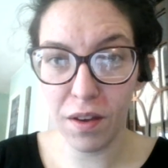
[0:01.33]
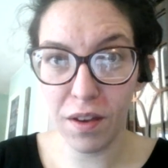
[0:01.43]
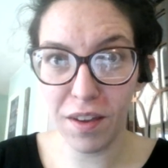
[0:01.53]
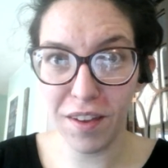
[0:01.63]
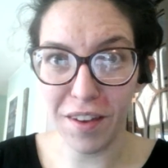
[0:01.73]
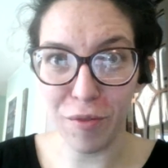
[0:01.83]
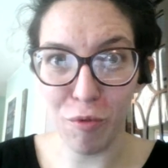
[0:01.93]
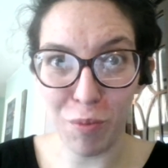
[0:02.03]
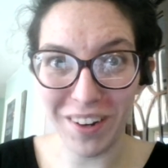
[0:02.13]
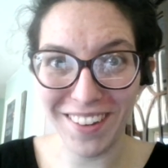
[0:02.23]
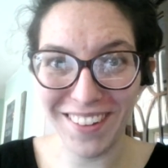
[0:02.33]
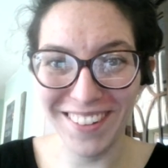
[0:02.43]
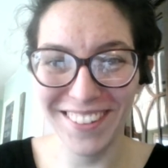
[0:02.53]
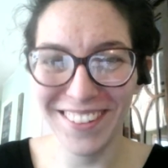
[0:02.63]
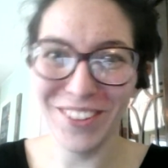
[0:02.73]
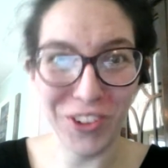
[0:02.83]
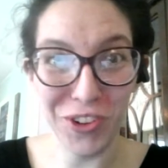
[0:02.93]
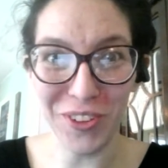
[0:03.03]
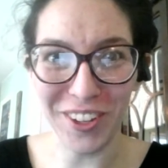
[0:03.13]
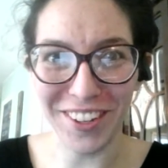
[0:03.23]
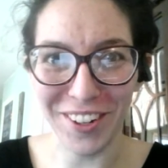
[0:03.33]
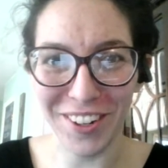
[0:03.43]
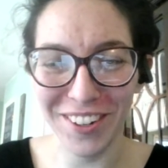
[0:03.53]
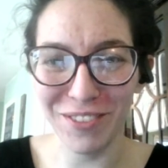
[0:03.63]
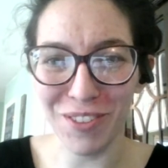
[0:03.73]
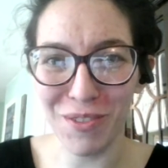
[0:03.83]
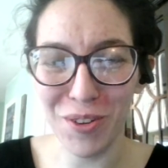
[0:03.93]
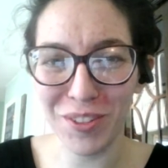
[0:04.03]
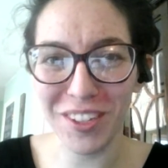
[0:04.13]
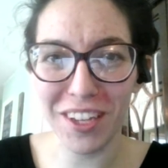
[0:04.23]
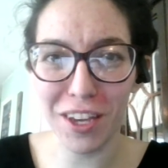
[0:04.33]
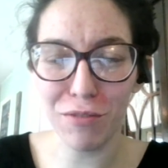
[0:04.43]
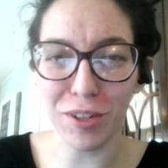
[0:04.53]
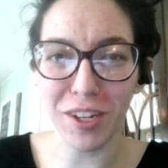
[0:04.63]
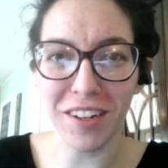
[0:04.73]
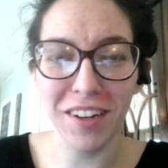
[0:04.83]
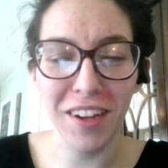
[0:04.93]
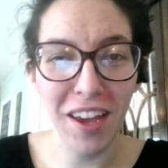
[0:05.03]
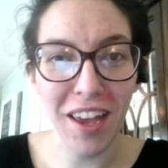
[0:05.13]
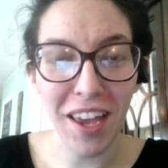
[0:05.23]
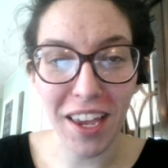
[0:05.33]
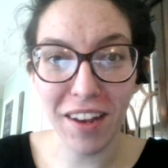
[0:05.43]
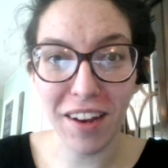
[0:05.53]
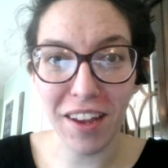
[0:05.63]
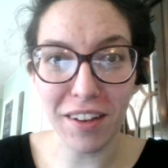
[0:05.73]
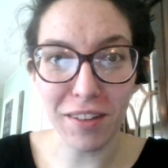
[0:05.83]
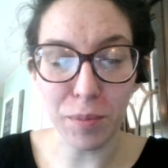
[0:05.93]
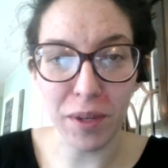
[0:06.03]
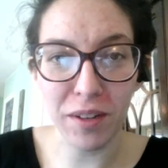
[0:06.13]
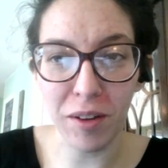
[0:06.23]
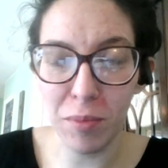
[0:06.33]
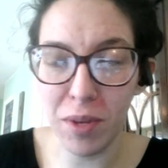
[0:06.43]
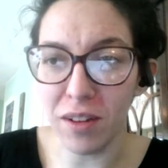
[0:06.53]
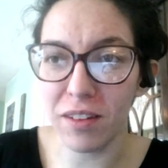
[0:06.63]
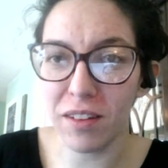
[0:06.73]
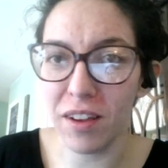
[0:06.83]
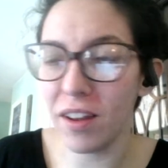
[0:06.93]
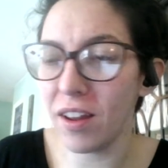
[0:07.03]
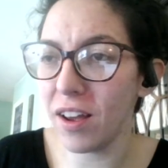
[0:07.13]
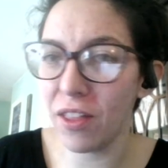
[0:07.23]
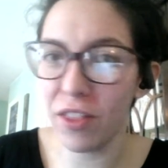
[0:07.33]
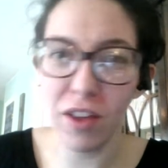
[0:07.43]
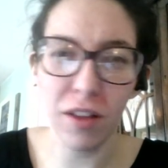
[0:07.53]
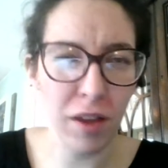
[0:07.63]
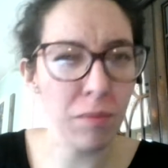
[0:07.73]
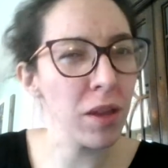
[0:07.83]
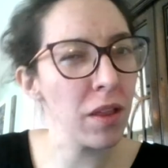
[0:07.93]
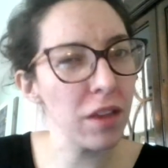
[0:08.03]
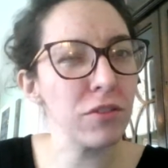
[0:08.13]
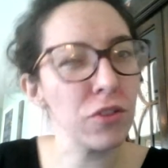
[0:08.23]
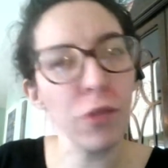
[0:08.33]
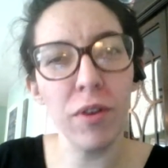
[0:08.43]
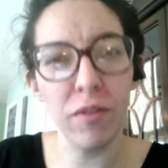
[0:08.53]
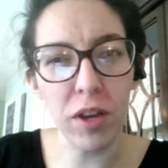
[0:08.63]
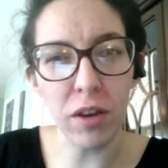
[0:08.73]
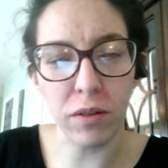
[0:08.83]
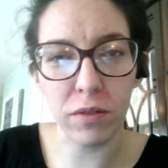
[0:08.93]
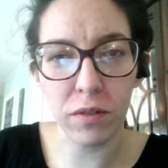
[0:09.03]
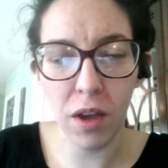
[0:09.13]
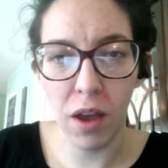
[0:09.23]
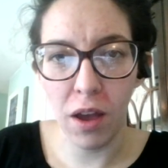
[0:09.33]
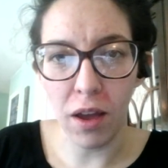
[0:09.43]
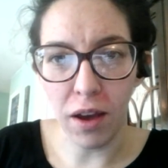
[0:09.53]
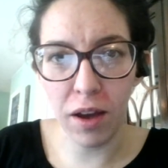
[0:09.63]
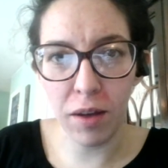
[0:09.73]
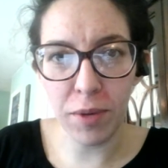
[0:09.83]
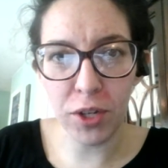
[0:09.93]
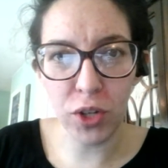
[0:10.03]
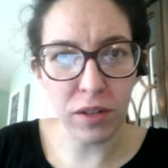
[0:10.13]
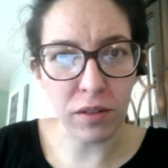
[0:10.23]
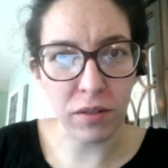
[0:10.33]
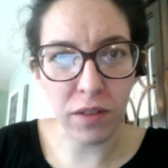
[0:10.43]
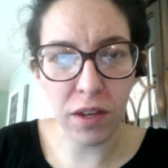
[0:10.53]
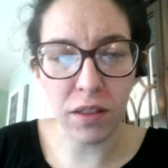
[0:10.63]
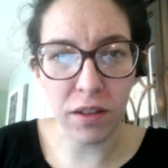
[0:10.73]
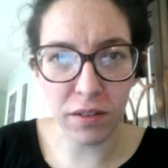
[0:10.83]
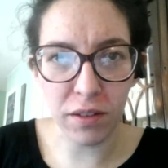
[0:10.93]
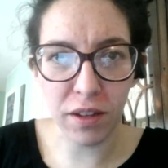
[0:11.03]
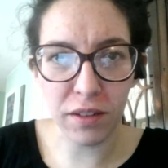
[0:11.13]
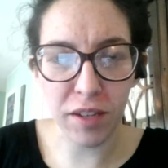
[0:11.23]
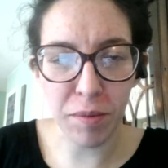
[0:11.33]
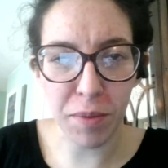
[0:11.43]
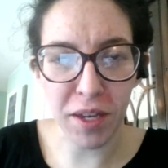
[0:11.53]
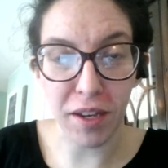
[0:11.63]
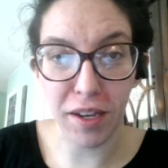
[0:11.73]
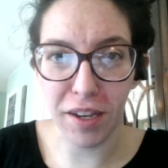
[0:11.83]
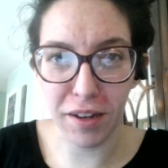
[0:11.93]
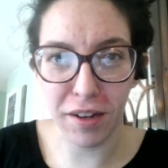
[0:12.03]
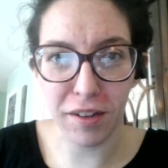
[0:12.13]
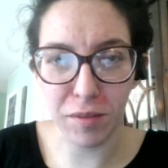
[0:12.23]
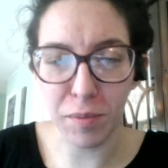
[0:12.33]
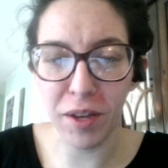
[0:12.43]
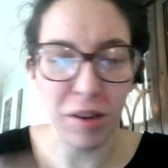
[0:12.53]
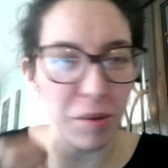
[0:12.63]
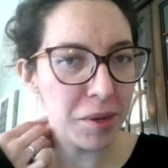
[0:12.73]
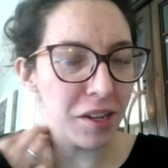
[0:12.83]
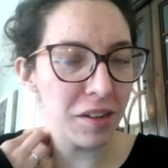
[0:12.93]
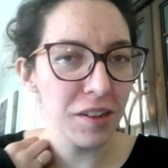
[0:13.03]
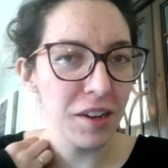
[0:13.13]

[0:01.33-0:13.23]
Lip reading: Hey everybody, Julie here from Mostly Caffeinated. It has been a minute, and I think like my last three videos on my channel say the exact same thing. It has been a minute.